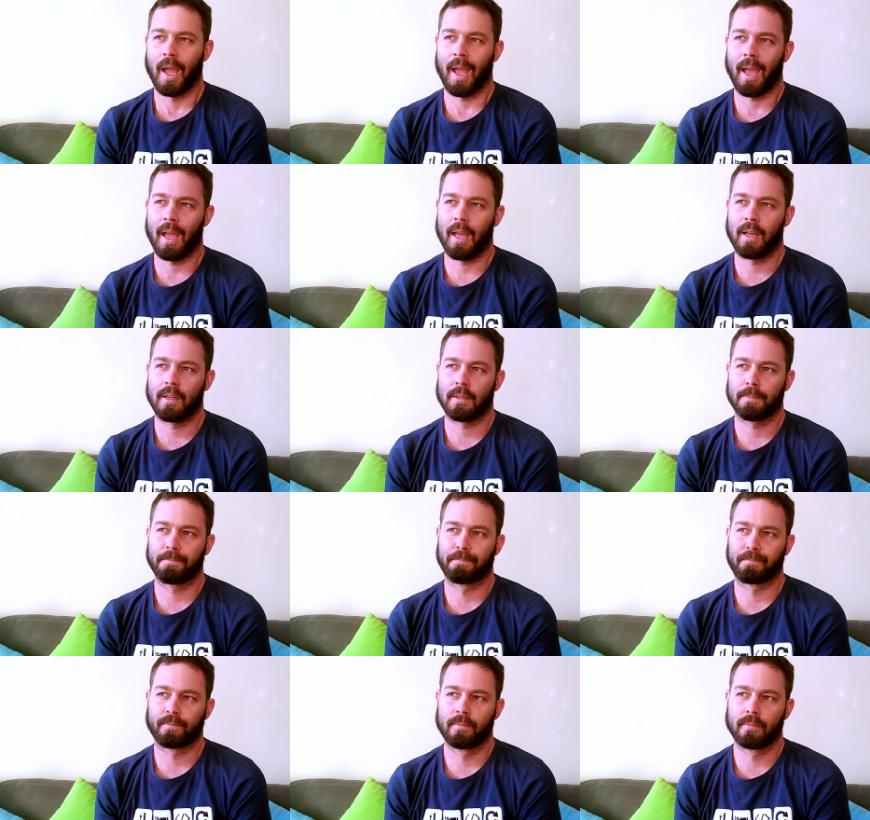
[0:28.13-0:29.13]
and
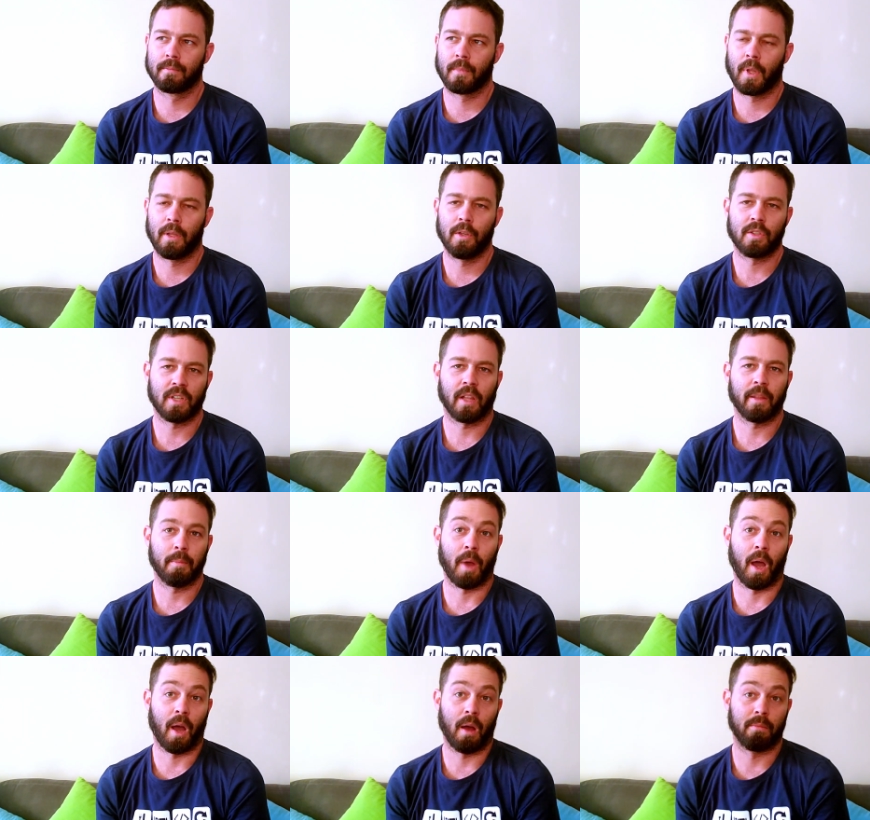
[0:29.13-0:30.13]
you tell
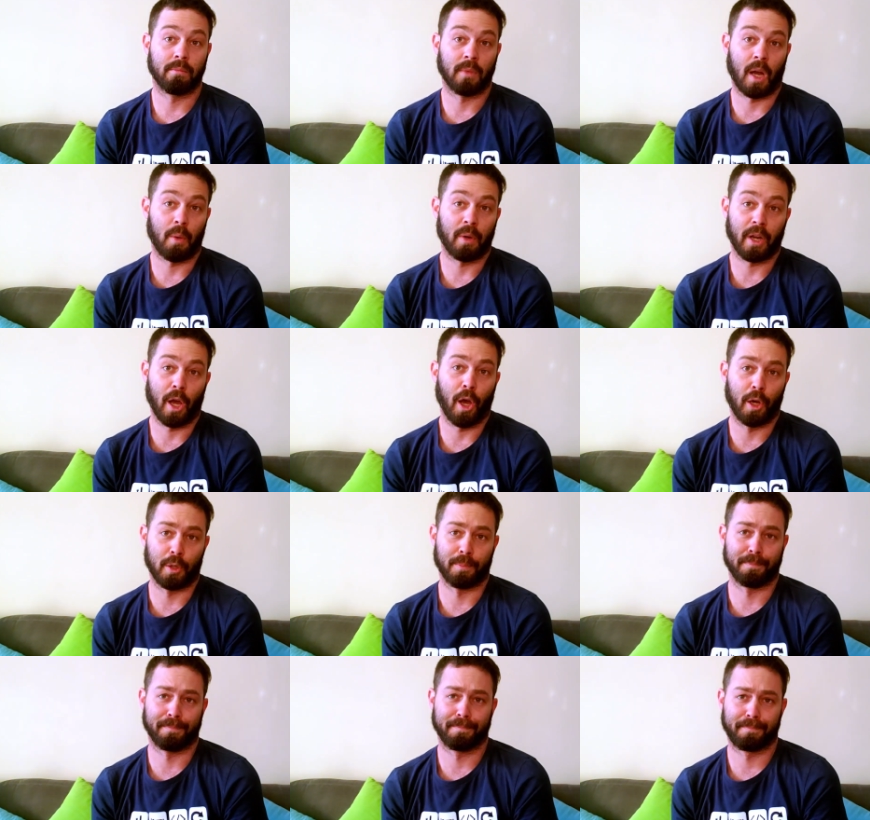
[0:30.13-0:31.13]
them, I want a
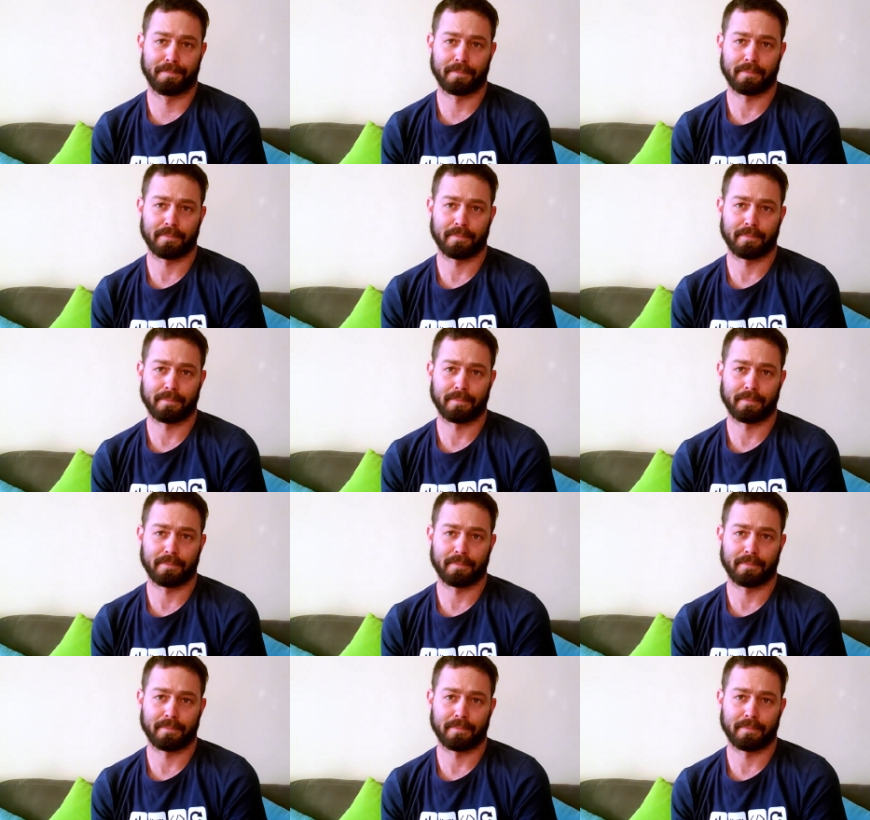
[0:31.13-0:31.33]
home